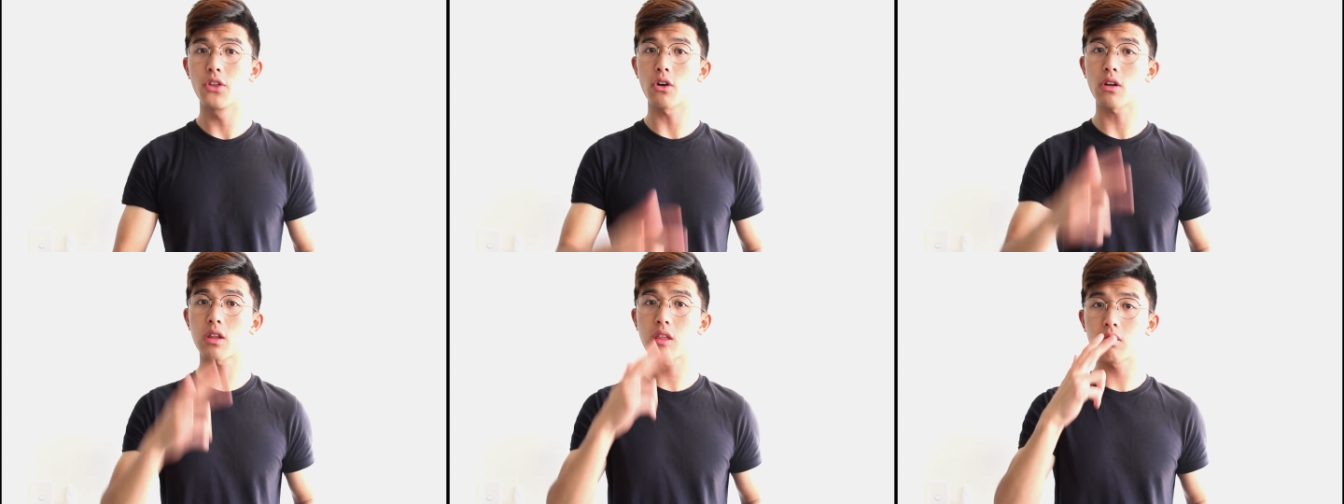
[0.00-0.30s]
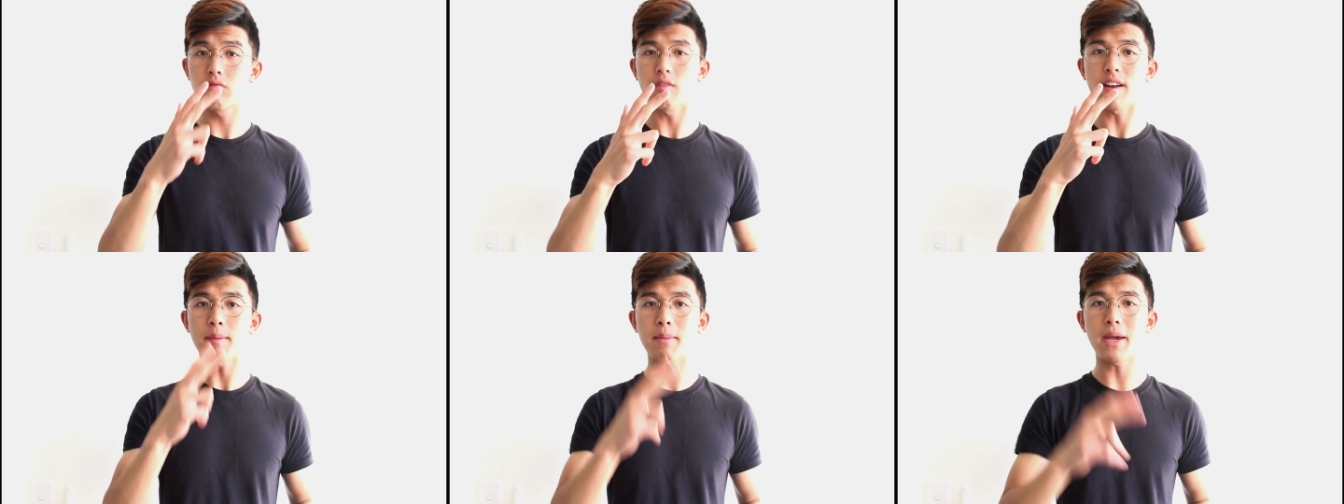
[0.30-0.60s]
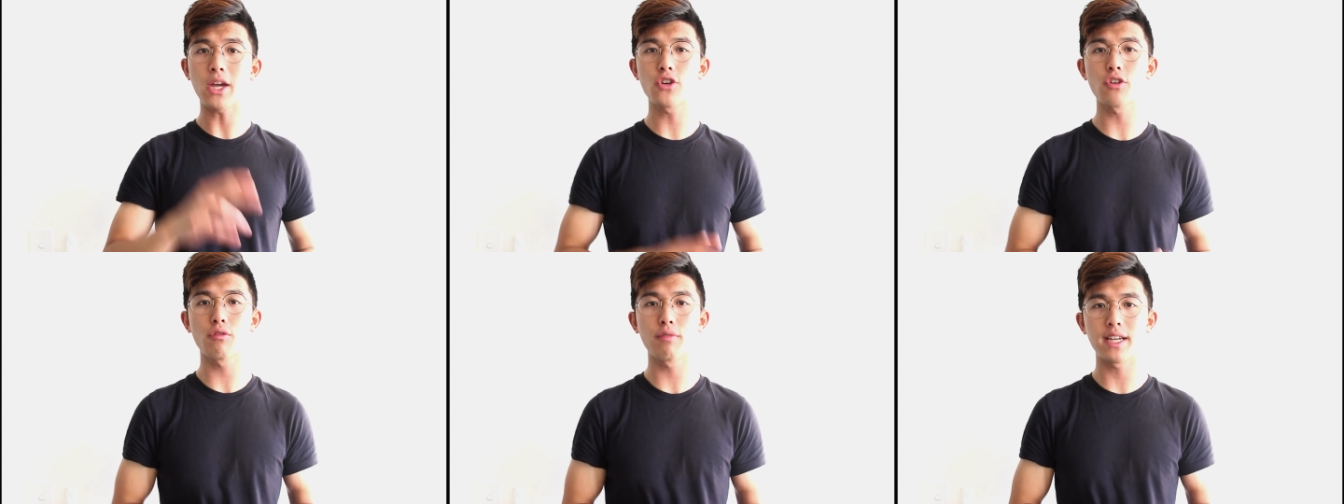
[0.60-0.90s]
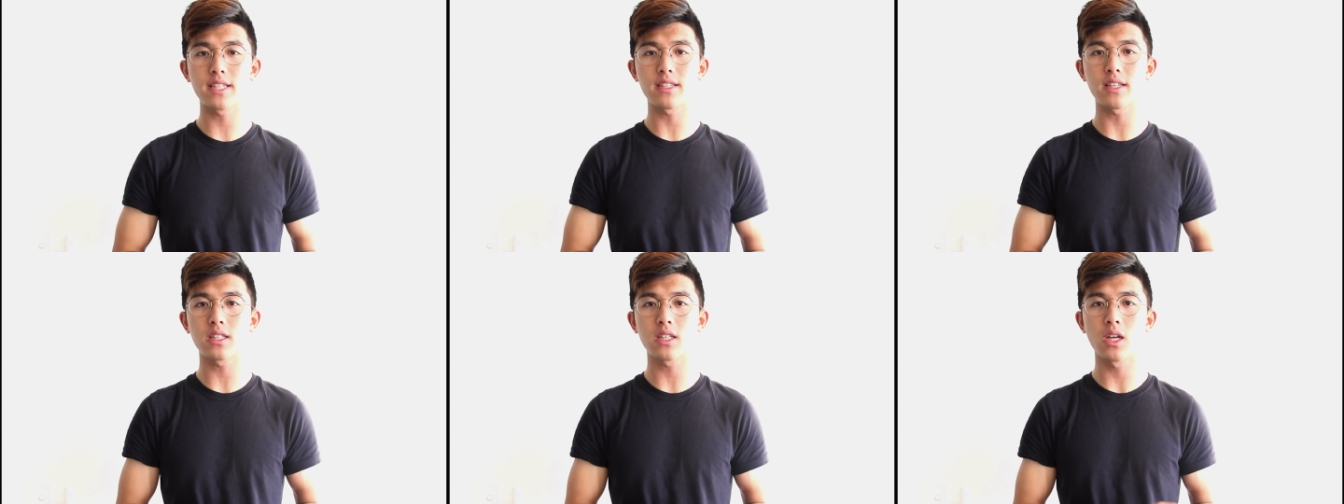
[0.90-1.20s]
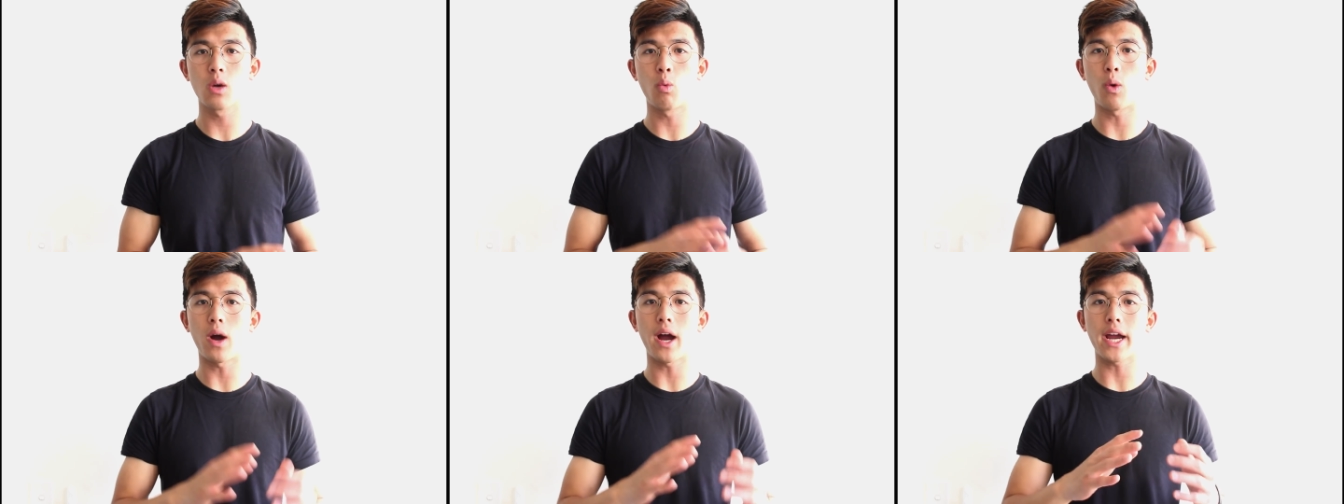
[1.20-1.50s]
There are three major
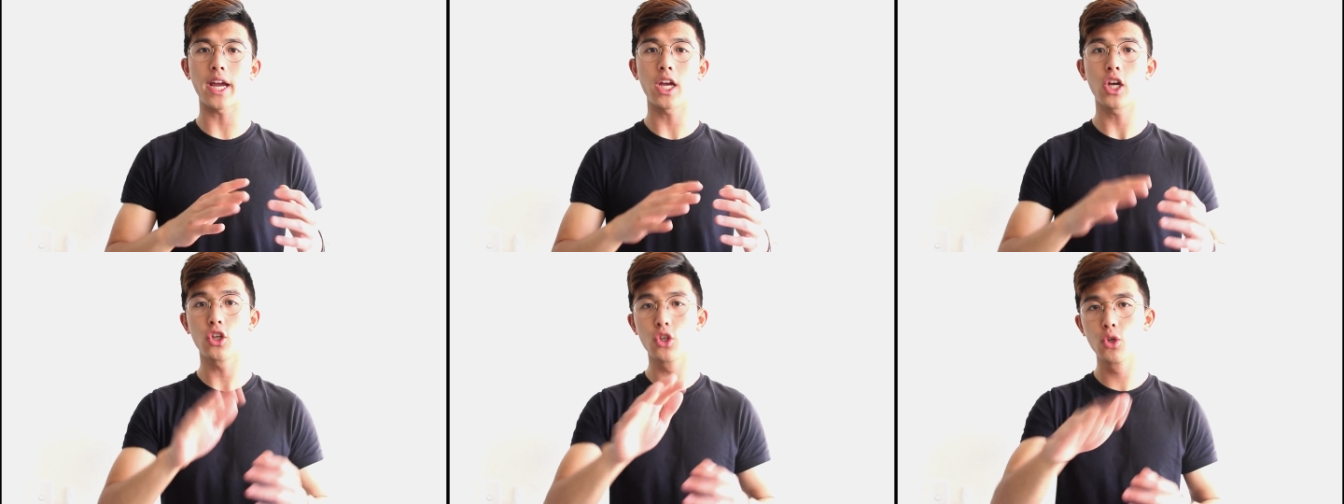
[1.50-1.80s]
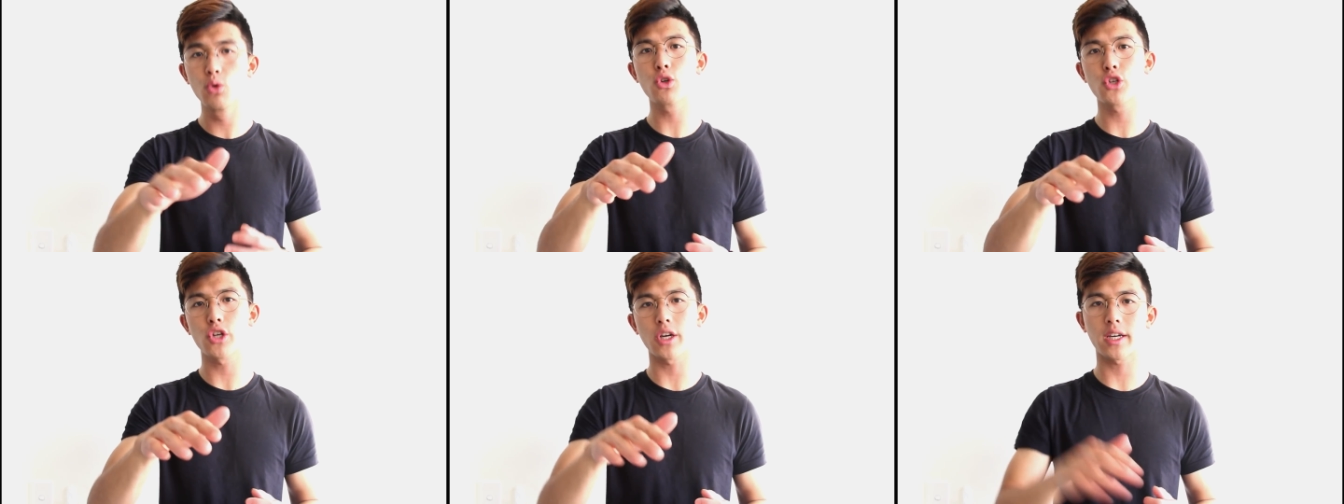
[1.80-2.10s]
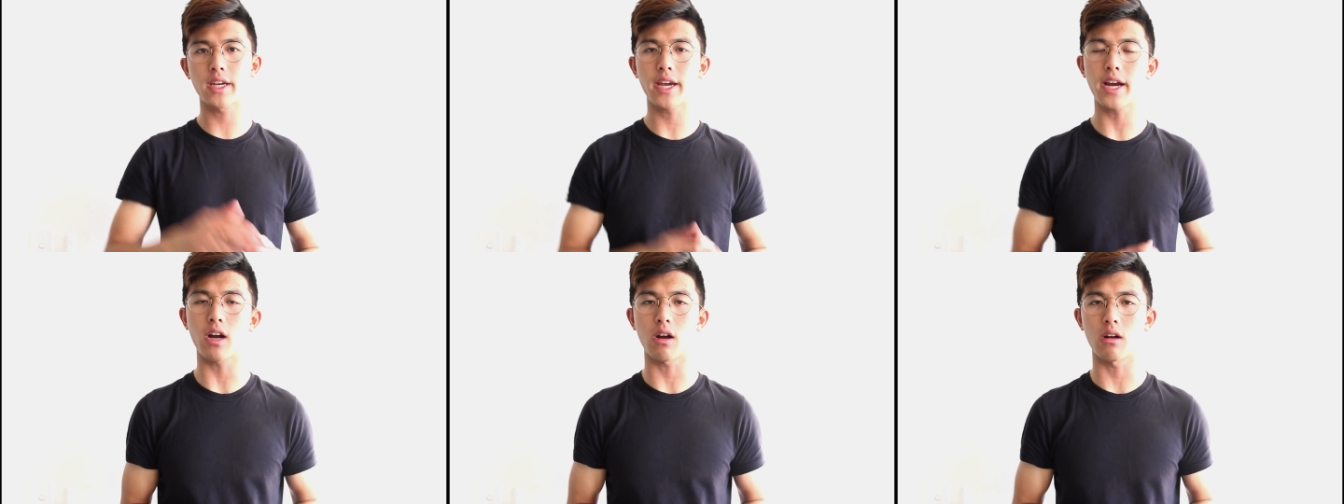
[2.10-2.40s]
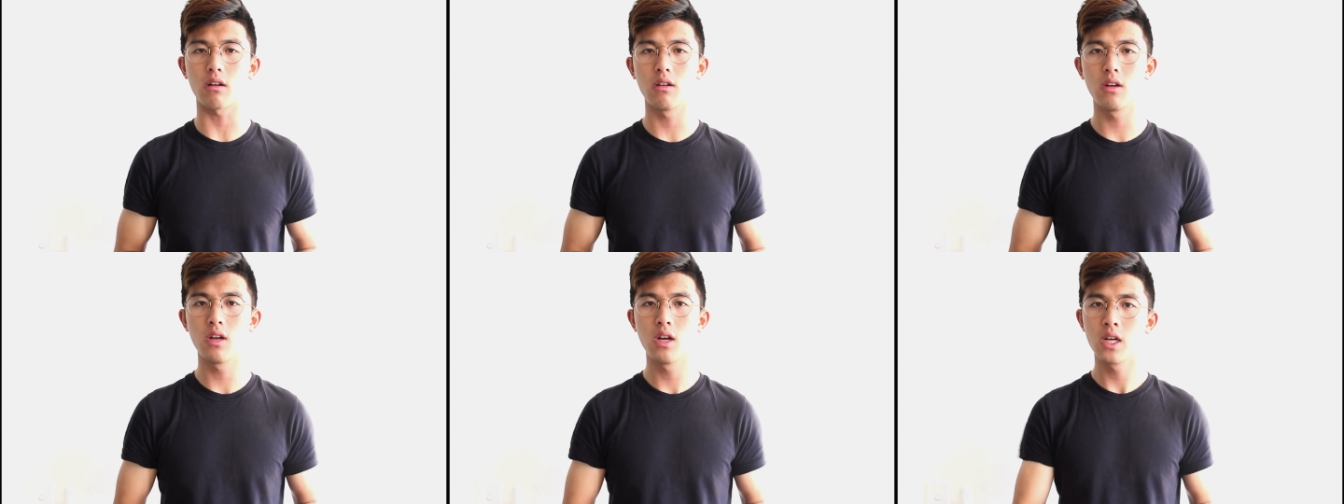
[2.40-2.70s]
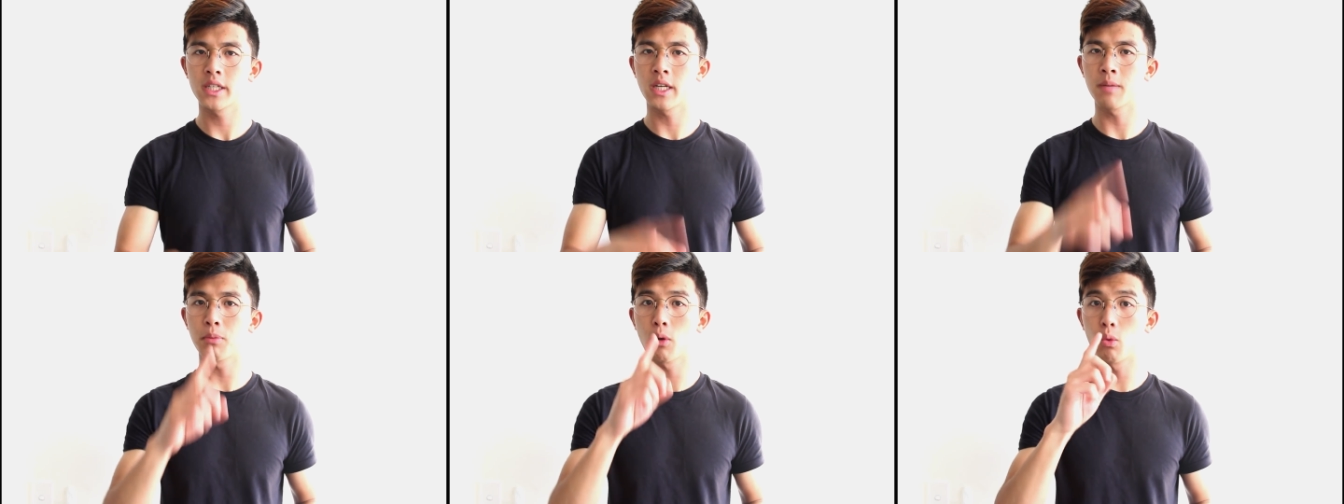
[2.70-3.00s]
reasons why you should care.
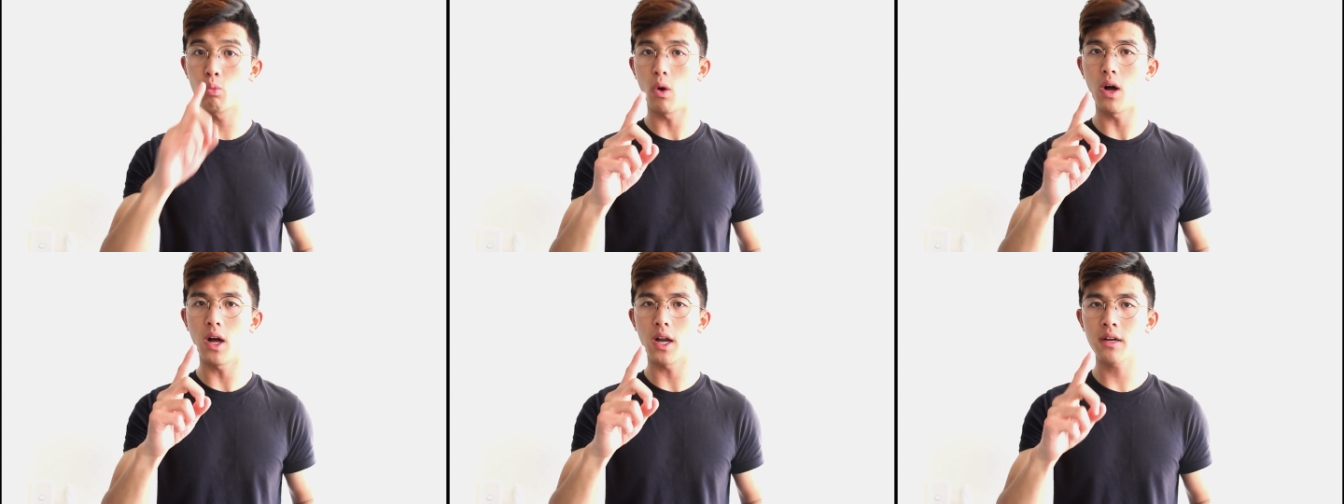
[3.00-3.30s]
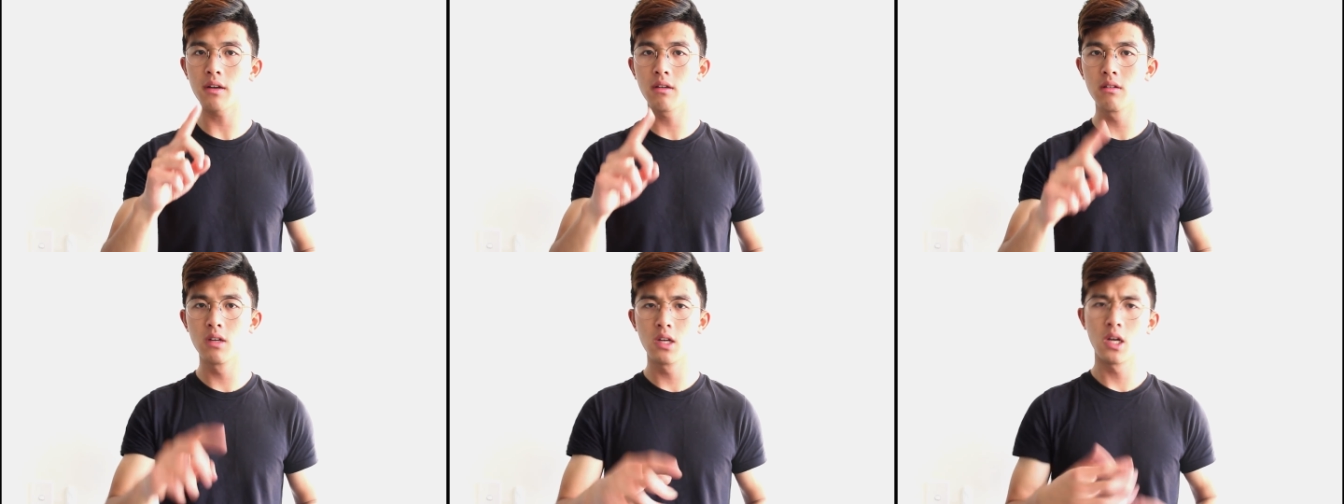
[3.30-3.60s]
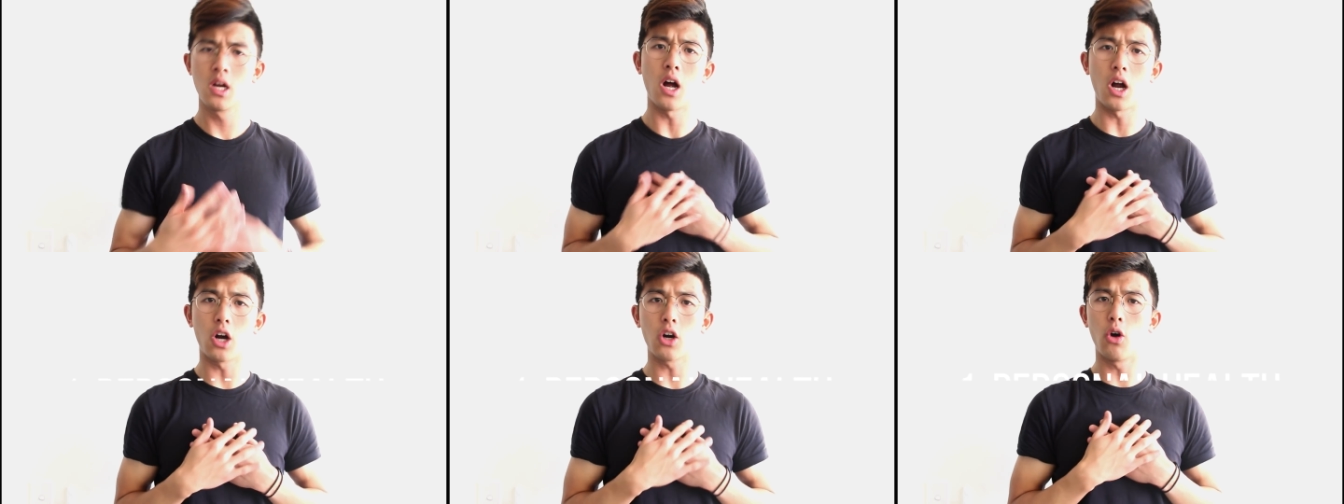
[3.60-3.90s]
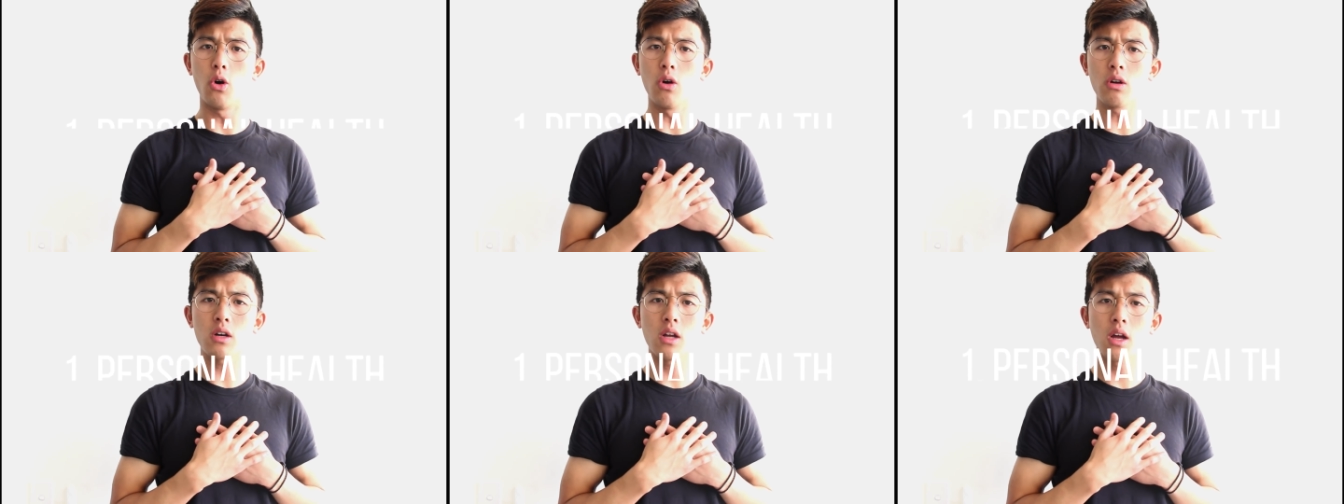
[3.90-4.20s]
Number 1, our